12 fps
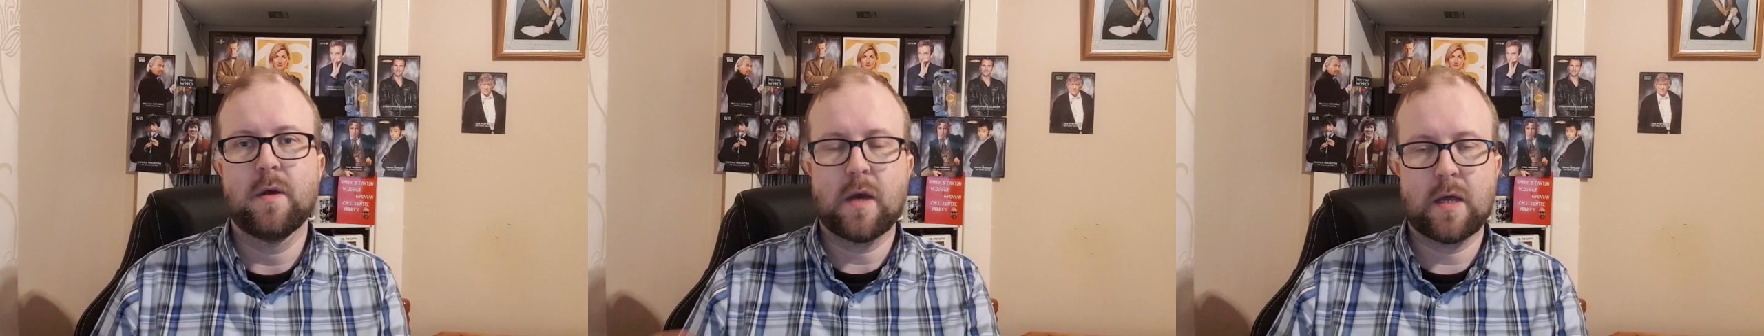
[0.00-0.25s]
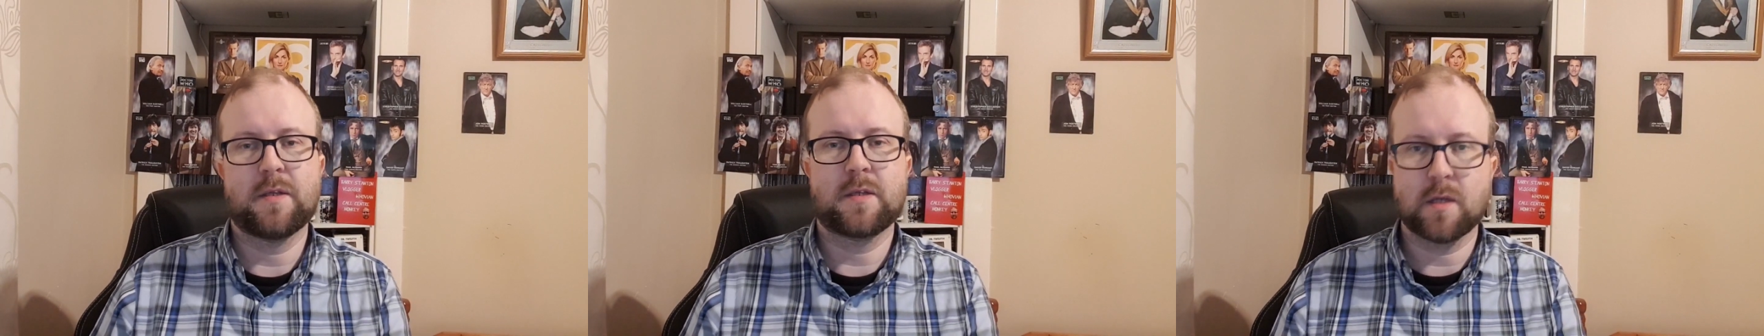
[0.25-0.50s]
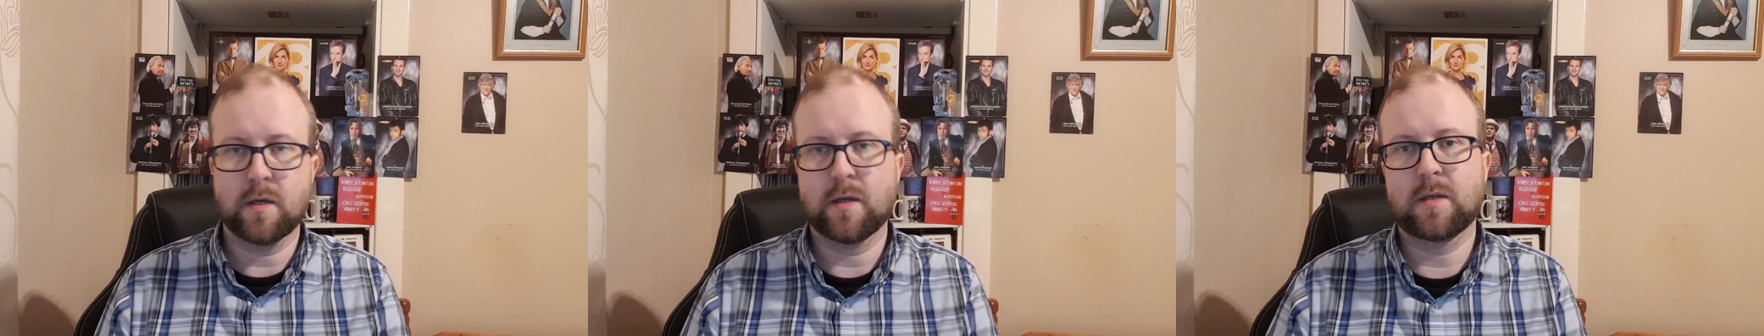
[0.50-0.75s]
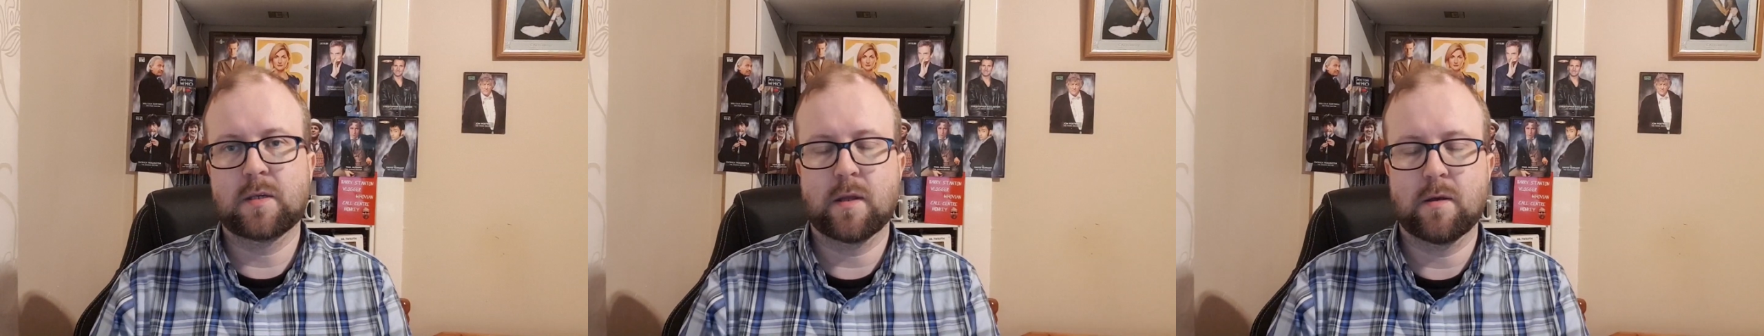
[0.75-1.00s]
and ser-
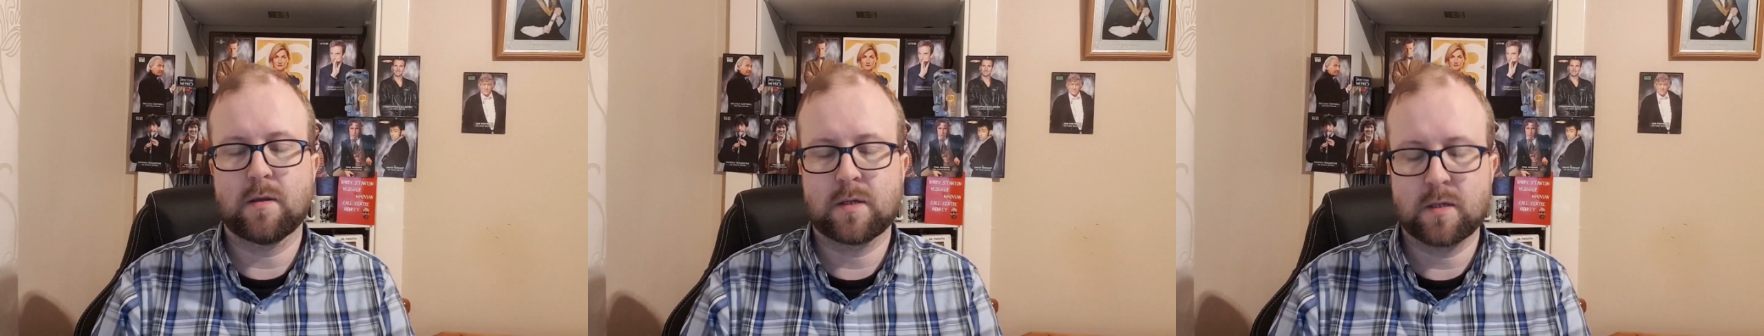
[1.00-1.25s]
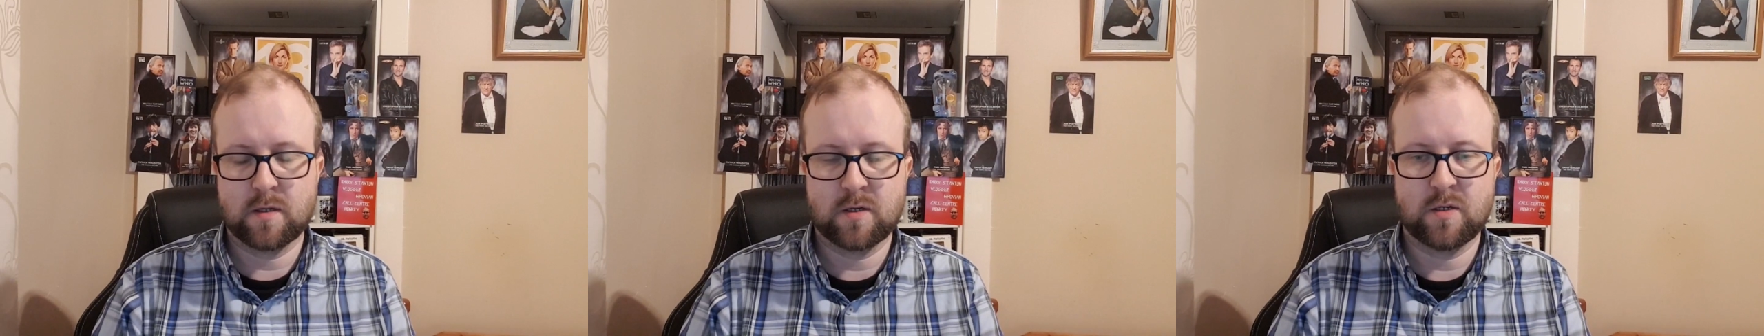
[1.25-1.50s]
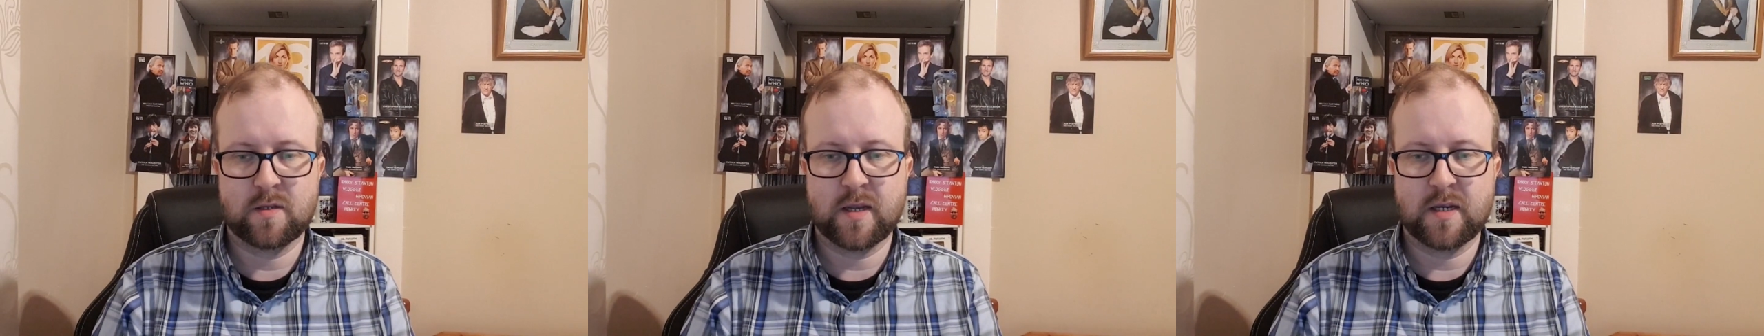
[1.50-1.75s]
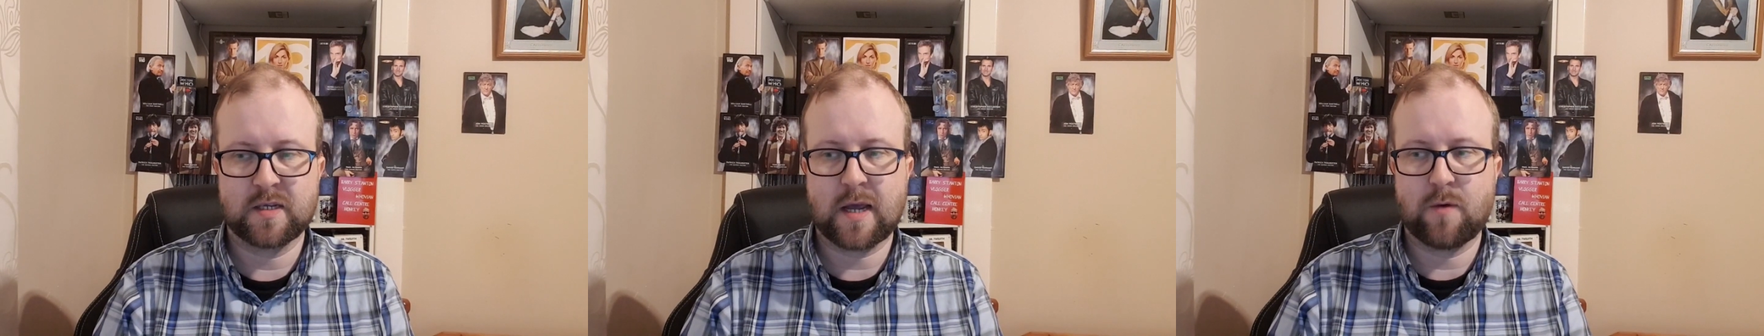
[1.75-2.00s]
ser- searches
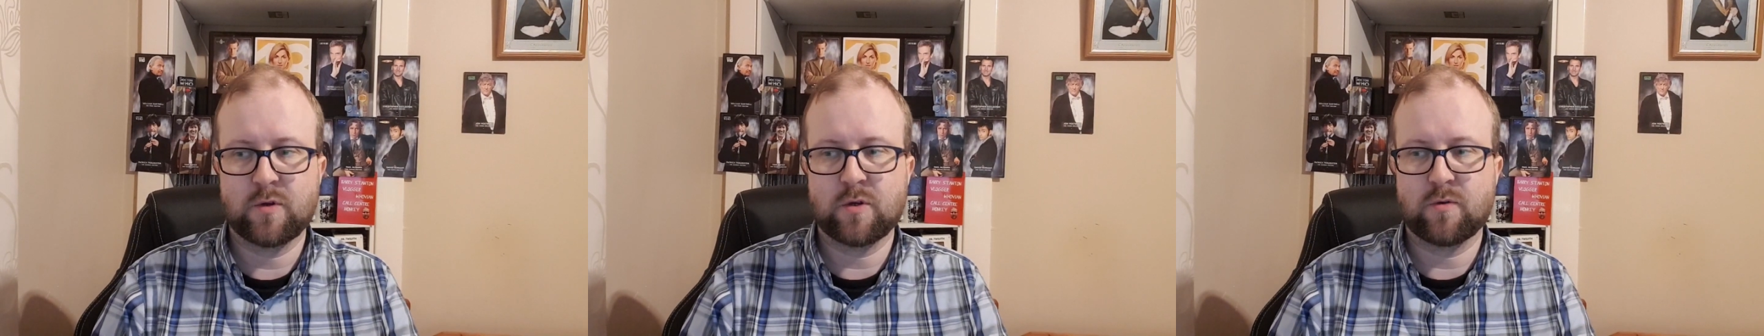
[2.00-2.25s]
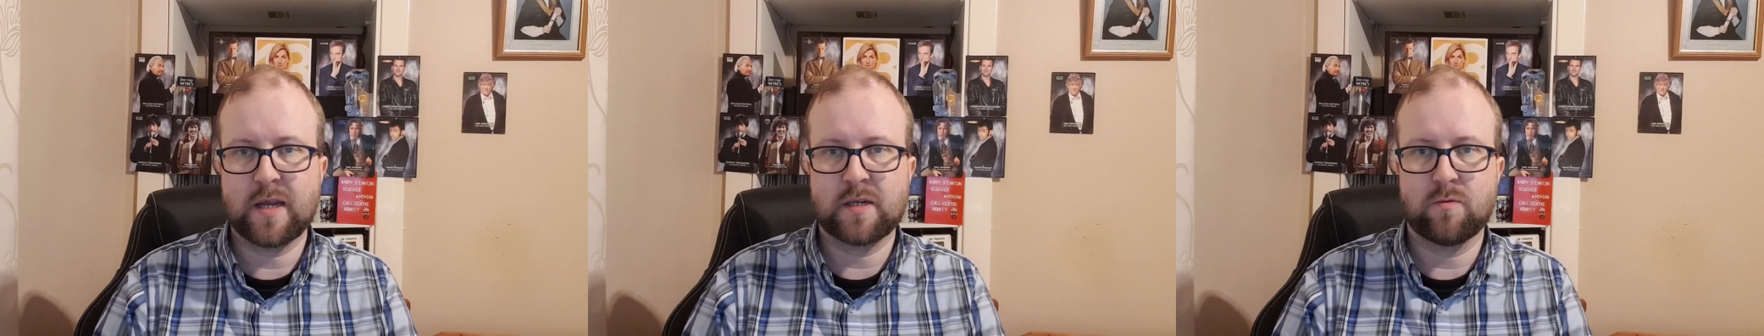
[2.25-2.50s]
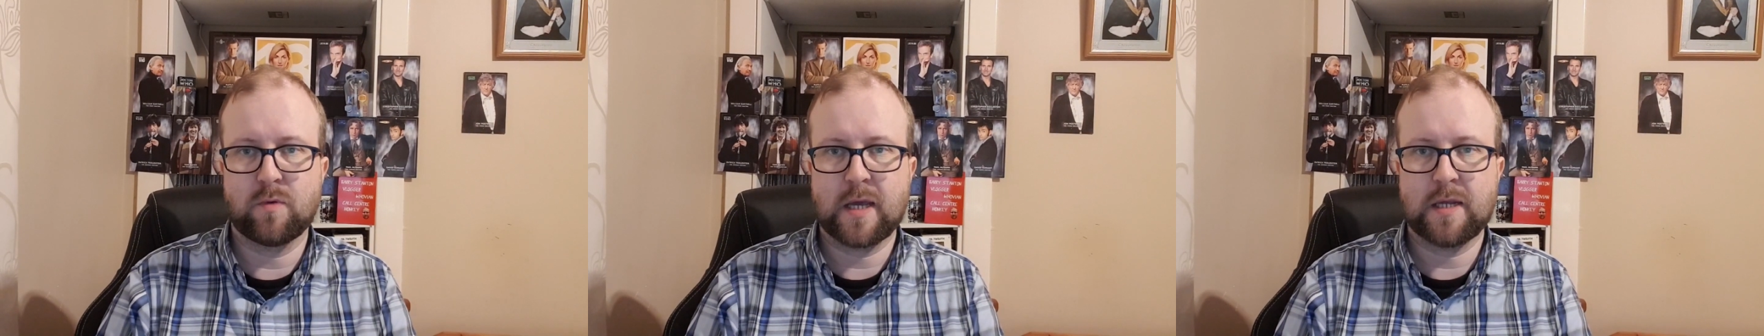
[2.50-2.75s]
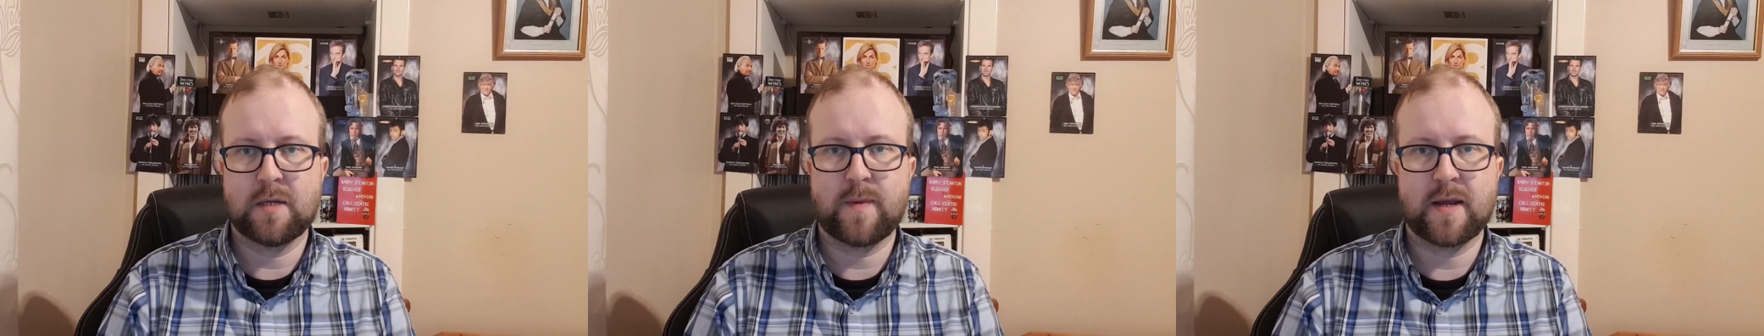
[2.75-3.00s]
things out, which I'll get to with
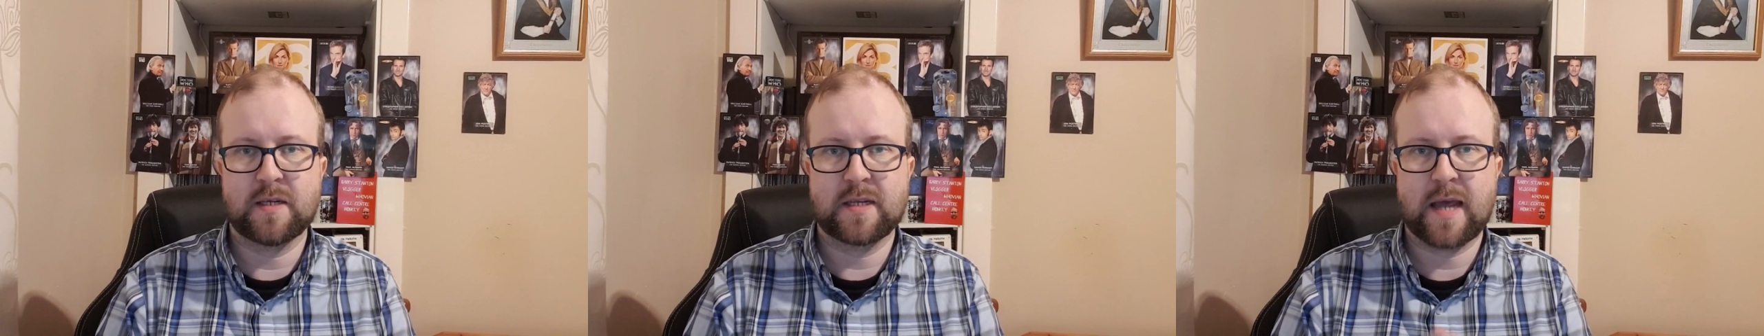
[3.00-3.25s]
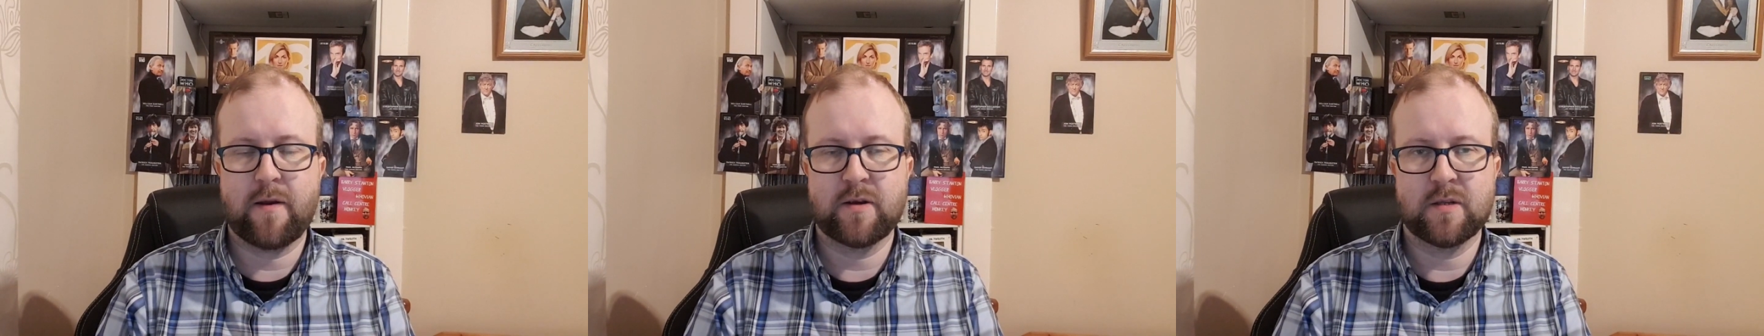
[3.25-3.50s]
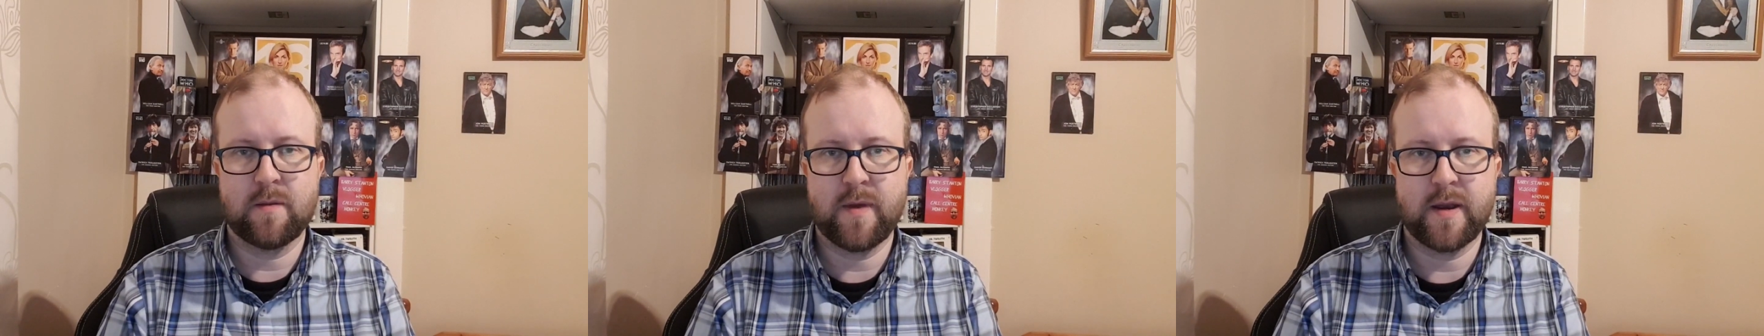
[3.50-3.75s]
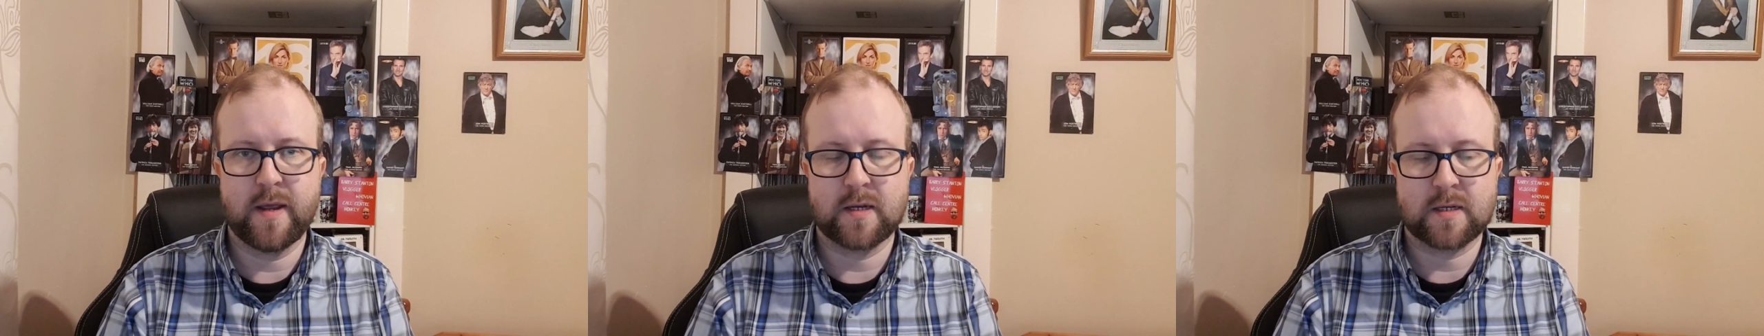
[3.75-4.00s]
Katy Manning's character in a
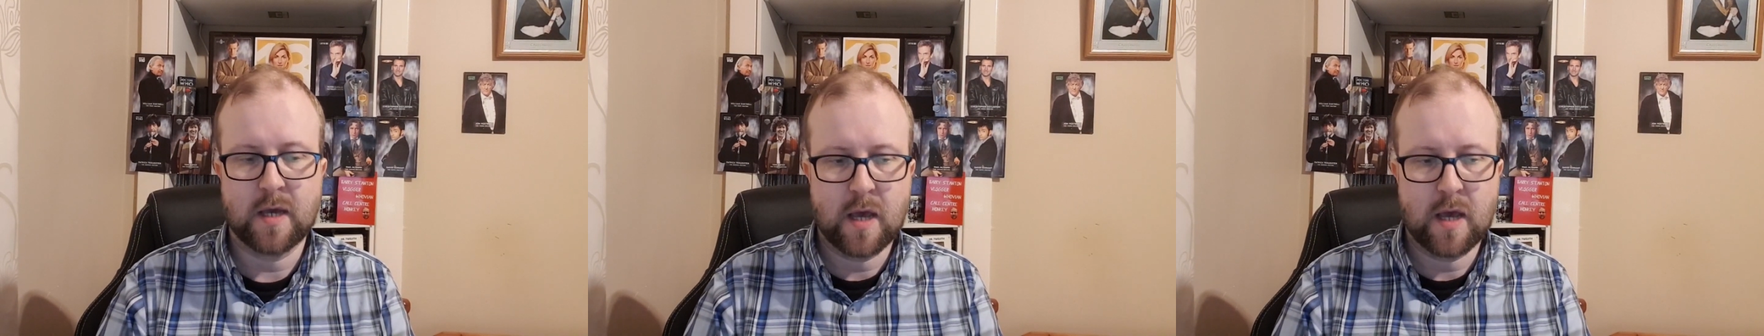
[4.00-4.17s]
minute.